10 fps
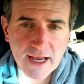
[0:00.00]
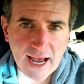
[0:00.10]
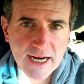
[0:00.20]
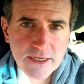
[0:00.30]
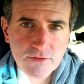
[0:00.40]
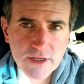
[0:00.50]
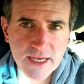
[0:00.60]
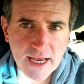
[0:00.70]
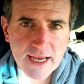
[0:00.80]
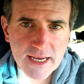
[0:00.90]

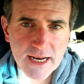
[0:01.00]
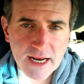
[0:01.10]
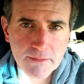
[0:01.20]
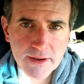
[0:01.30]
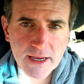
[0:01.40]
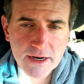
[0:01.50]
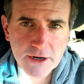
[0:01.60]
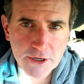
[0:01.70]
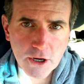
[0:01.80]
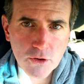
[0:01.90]
actively aid and abet
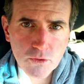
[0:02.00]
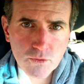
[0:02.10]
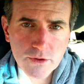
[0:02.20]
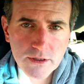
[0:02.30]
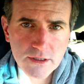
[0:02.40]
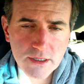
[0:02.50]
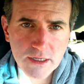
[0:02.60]
a known